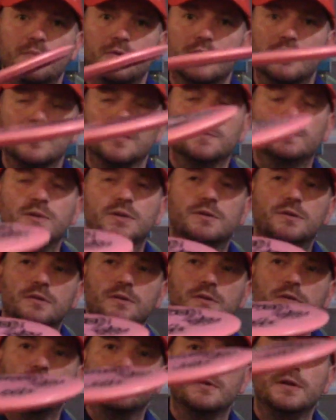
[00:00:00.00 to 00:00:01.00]
put in those big
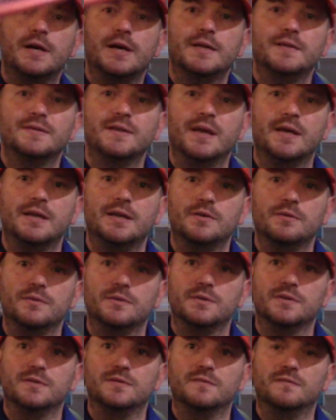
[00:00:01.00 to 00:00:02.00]
turnover lines, and it
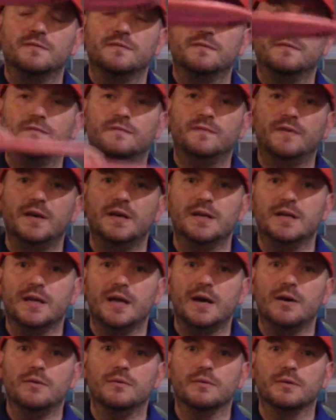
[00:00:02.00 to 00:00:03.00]
was fading
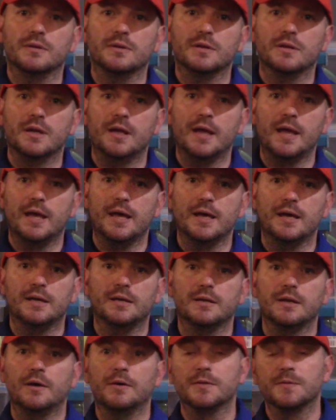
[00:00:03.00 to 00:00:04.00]
out,
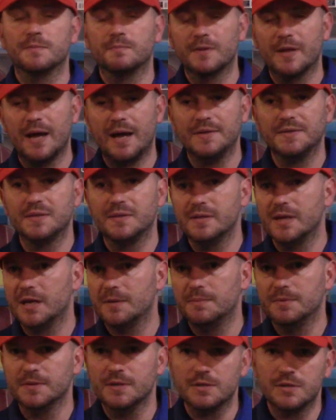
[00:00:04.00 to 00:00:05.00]
and I was constantly out
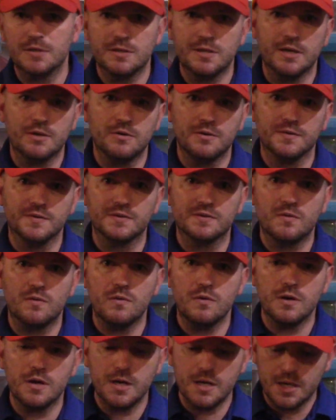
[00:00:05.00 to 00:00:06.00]
of position. I couldn't
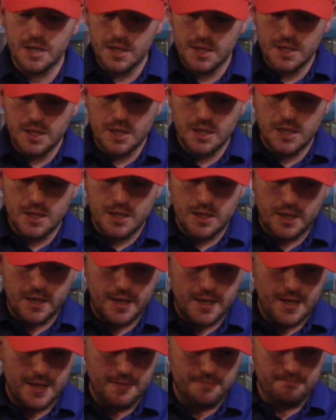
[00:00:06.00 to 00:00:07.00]
score,
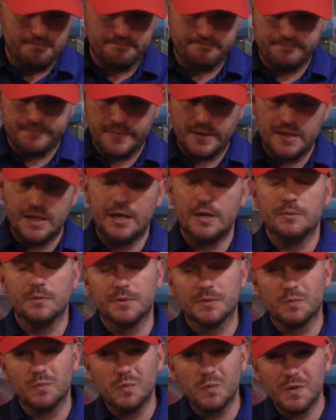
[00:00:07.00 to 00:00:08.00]
and it
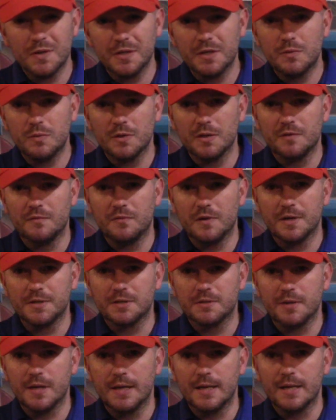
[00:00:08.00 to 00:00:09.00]
was really, really
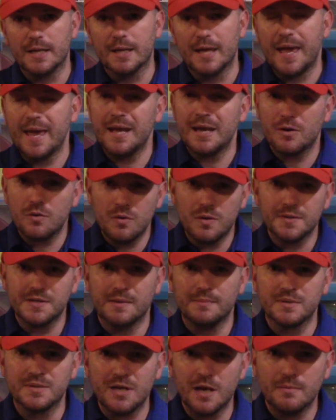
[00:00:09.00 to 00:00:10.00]
frustrating. And of course
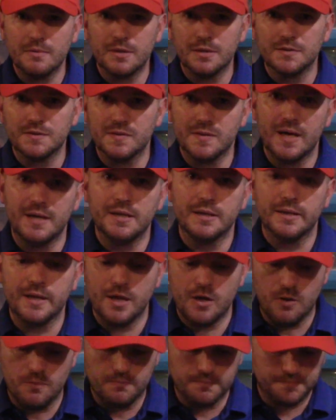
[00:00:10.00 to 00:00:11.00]
I'm stubborn, so that didn't
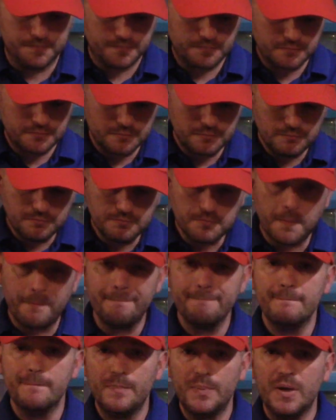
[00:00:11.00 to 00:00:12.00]
help.
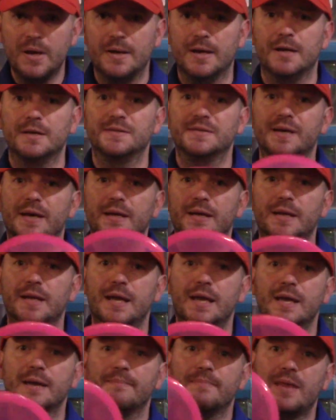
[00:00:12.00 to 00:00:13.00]
But I decided,
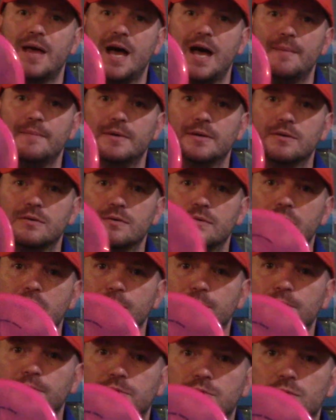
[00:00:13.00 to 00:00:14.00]
hey, I'm going to go grab
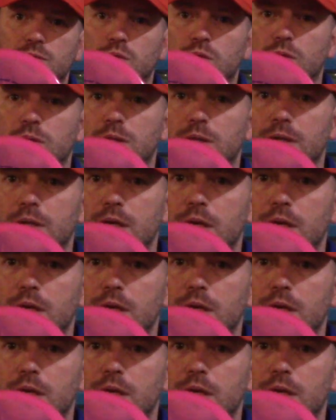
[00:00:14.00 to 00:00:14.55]
a patrol,